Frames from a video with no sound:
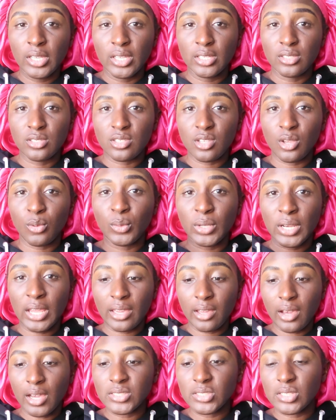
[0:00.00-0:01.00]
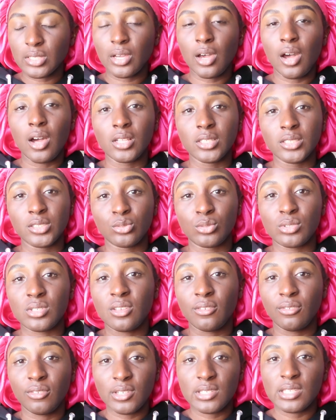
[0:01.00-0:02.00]
And so when I got to college
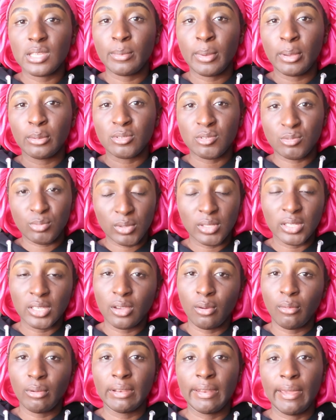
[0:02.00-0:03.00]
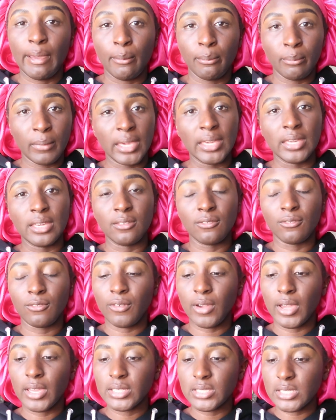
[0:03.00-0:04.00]
was the first time I was really going out, making
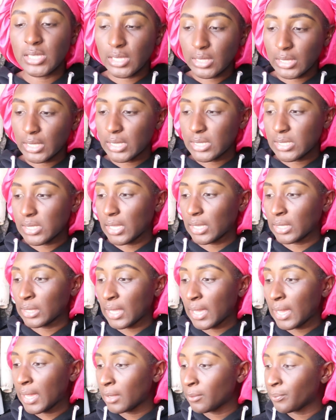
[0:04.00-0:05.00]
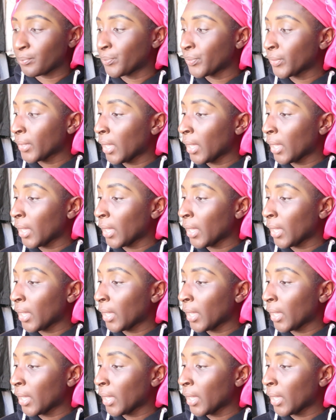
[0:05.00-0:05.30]
friends and things like that.